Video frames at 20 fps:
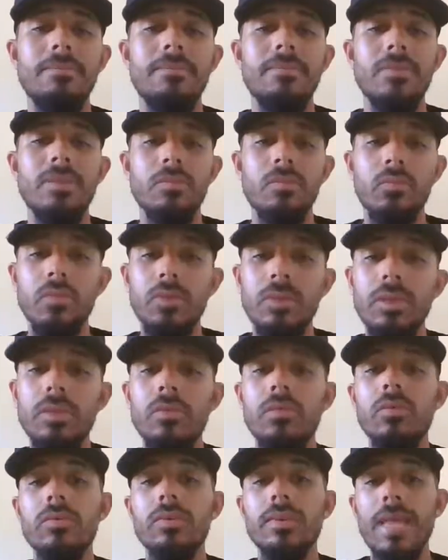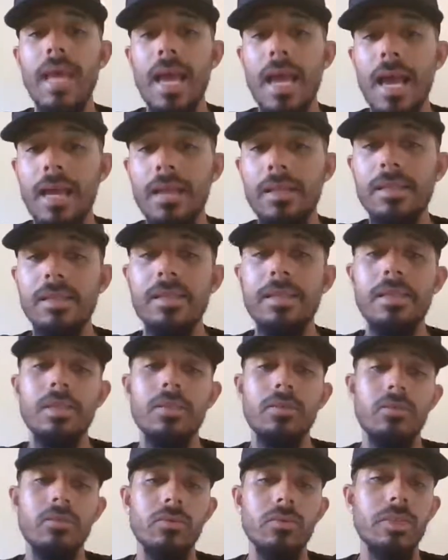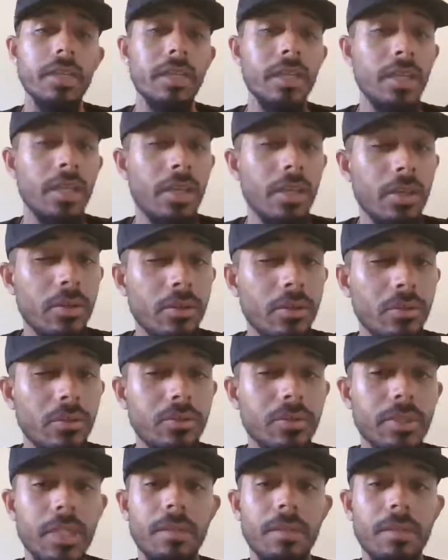some really cool talent that Gruden can use,